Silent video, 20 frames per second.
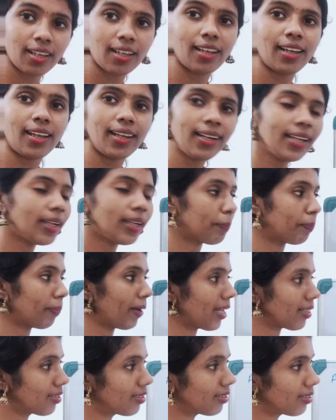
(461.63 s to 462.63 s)
in a
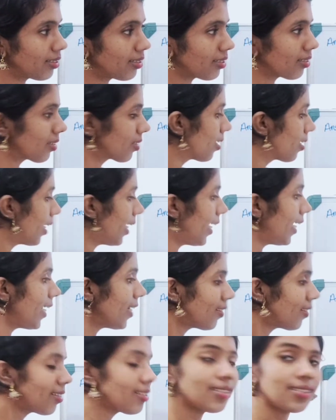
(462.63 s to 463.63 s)
capacitance
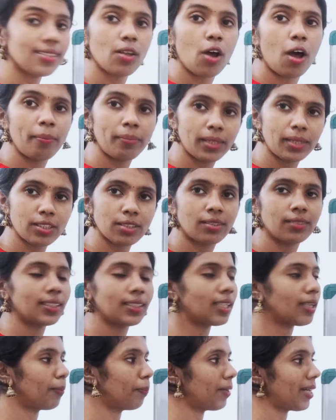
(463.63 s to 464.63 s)
in this combination of
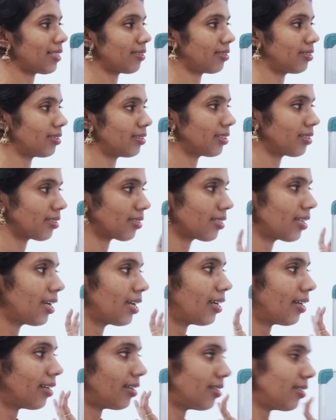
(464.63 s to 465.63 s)
the capacitance
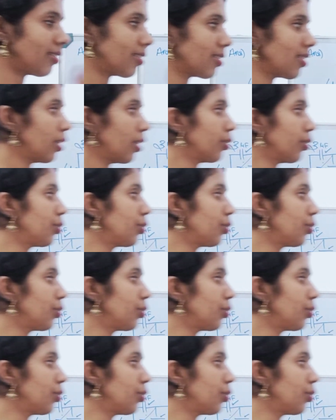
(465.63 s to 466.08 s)
is